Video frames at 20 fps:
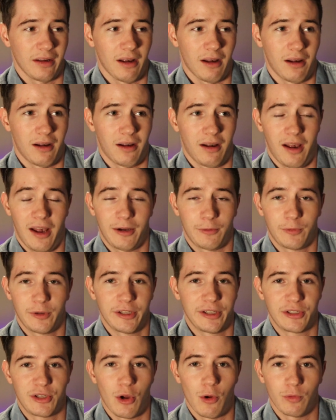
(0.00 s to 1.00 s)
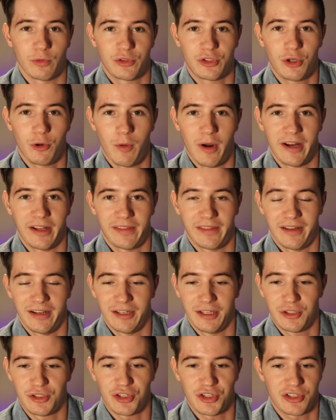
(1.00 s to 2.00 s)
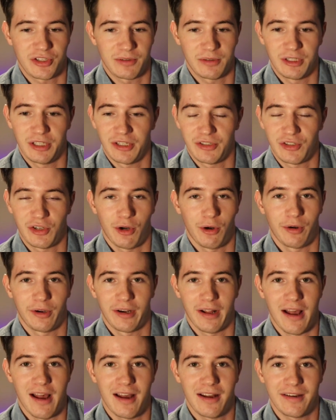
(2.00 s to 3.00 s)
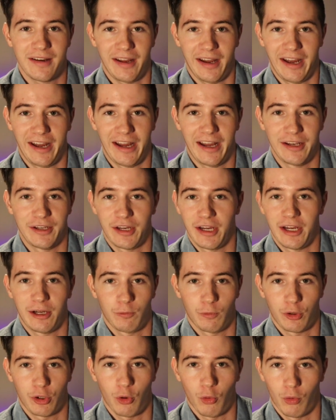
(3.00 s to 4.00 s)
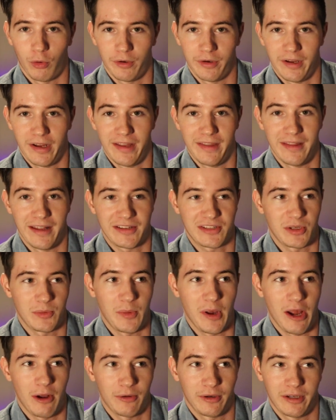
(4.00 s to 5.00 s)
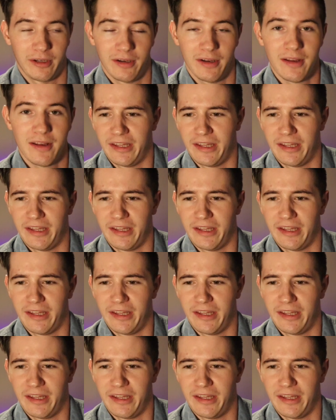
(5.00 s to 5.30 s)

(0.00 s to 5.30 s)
I really don't do anything. You turn it on and you hit record, and that's about it.